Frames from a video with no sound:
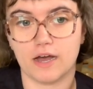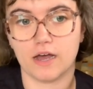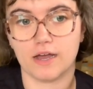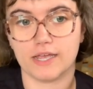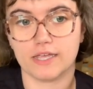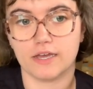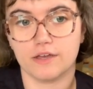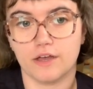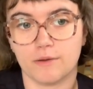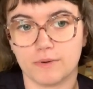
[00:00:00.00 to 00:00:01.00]
I
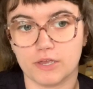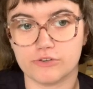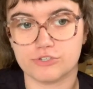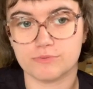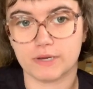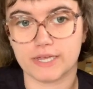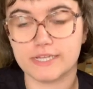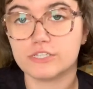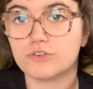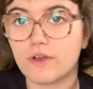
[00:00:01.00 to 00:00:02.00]
upload to my
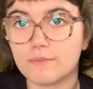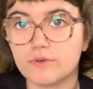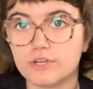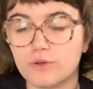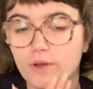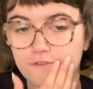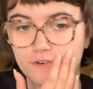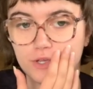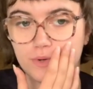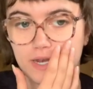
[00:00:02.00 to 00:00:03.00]
Instagram grid quite
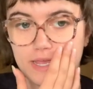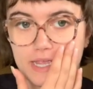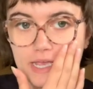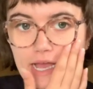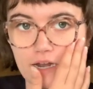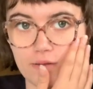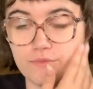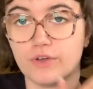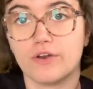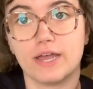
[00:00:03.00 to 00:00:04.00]
frequently and
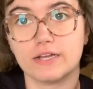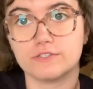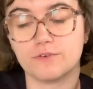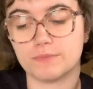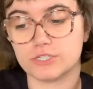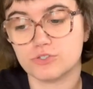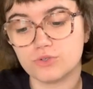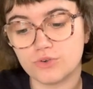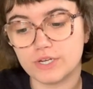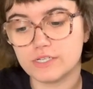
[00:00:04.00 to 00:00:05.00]
I'm very active on my
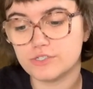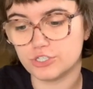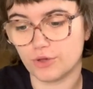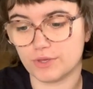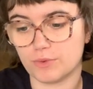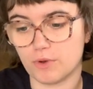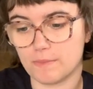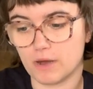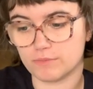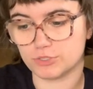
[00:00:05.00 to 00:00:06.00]
stories, showing you what
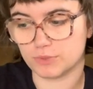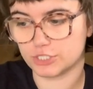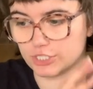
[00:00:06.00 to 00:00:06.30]
I'm up to each